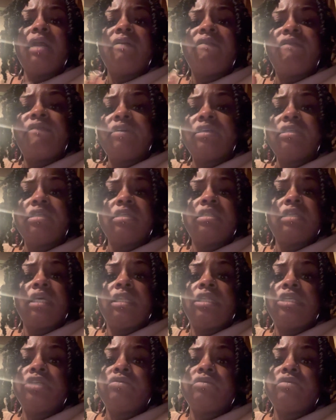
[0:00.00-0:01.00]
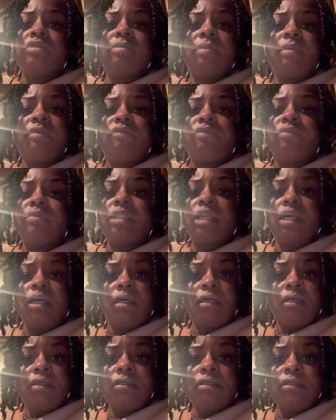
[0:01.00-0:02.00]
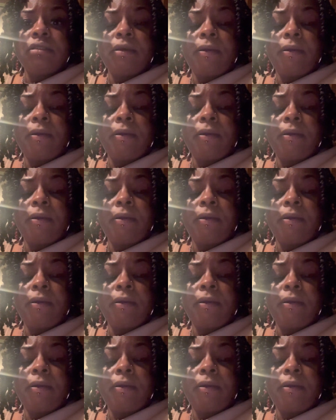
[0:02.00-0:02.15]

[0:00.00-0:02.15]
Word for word: to fuss and say disrespectful things.